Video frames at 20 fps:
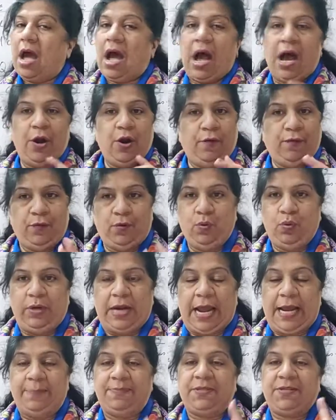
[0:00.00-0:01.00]
are of two
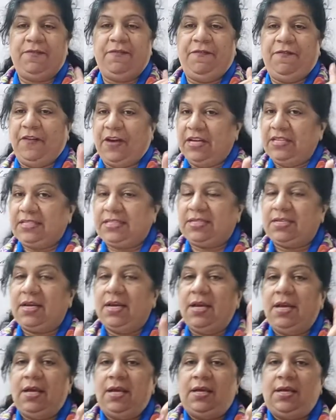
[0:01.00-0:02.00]
types. First,
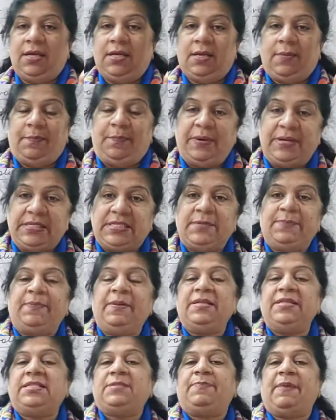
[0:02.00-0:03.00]

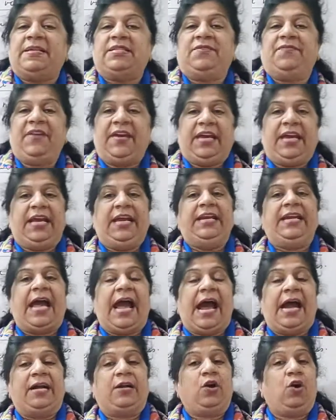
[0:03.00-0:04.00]
principal specific heat
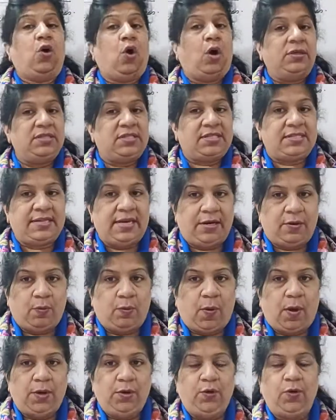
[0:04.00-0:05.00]
at constant
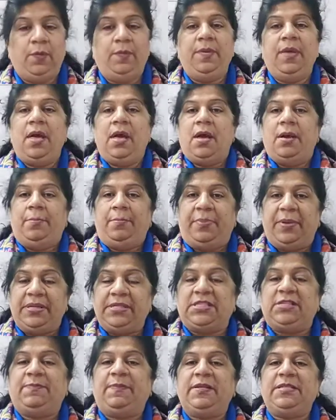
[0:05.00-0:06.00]
volume,
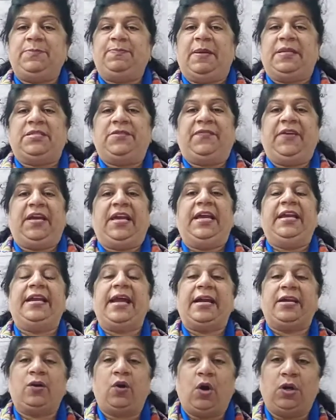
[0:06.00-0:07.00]
principal specific heat
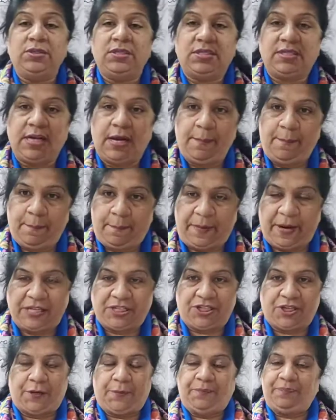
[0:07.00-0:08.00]
at constant
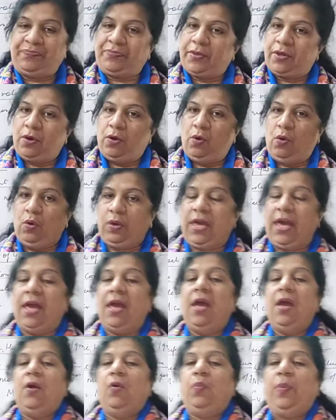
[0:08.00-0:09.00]
pressure. Okay,
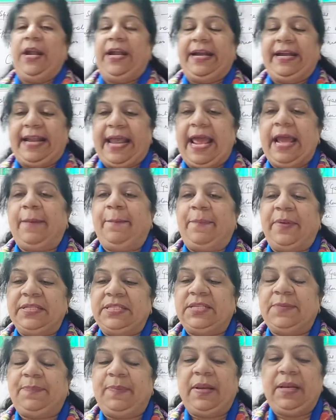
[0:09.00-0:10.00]
we take
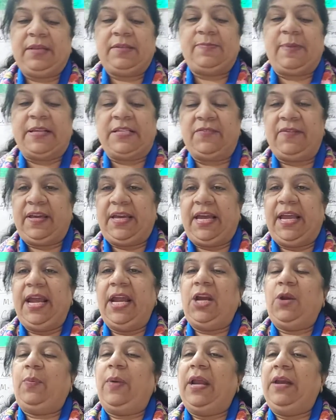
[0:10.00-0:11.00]
principal specific
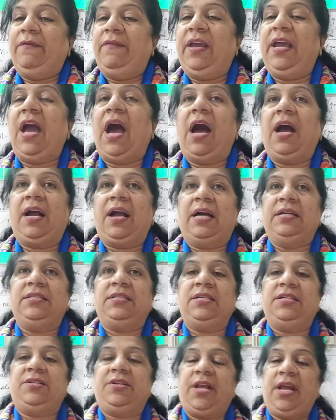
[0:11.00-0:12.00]
heat when we are
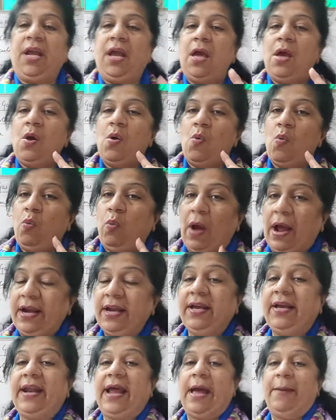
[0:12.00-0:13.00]
considering
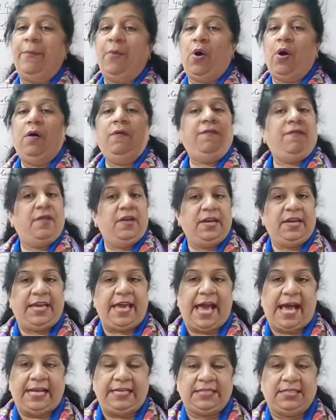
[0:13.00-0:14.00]
1 gram of
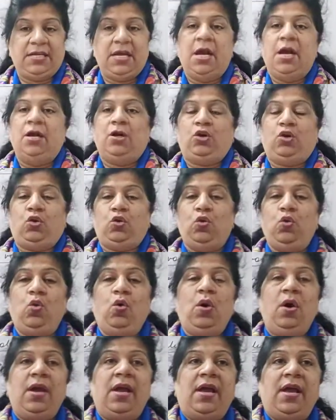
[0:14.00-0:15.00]
gas
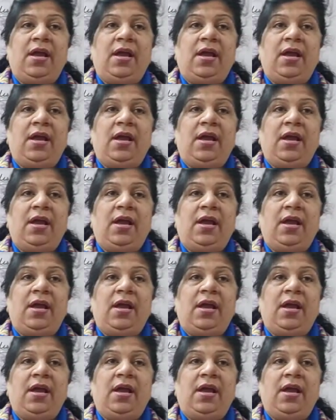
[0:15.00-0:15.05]
to